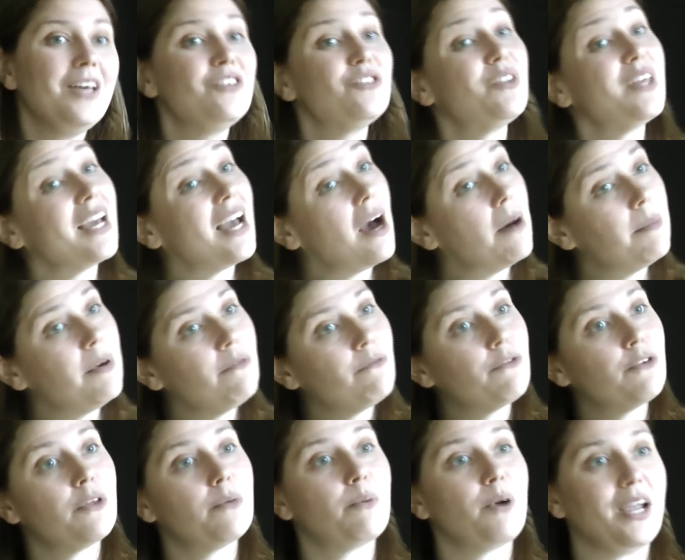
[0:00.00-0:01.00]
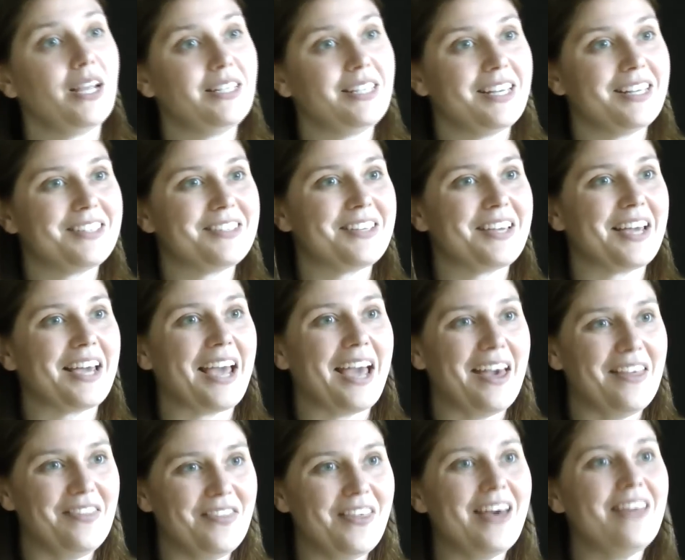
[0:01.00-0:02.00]
So they come in for the breakdancing,
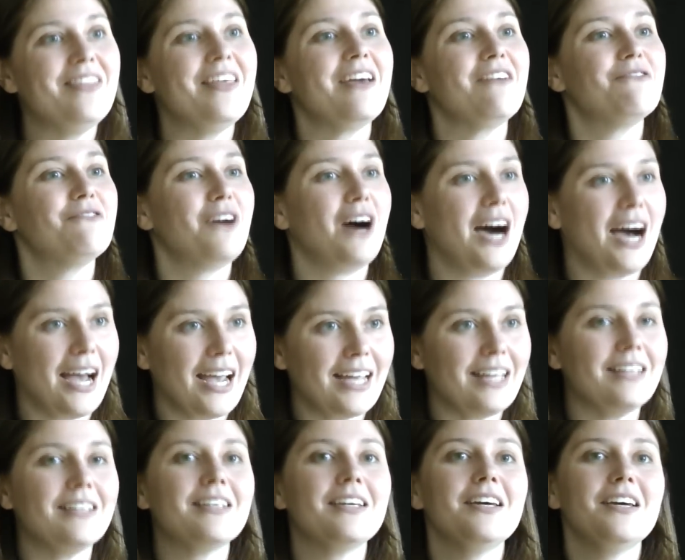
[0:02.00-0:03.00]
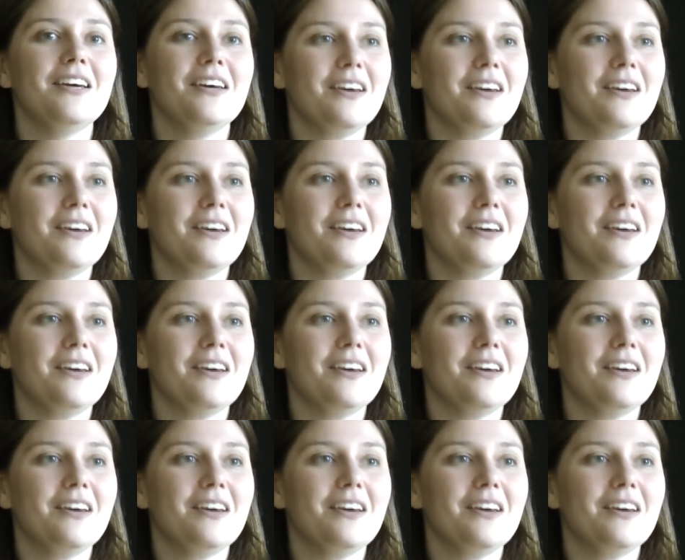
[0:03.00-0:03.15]
and then they find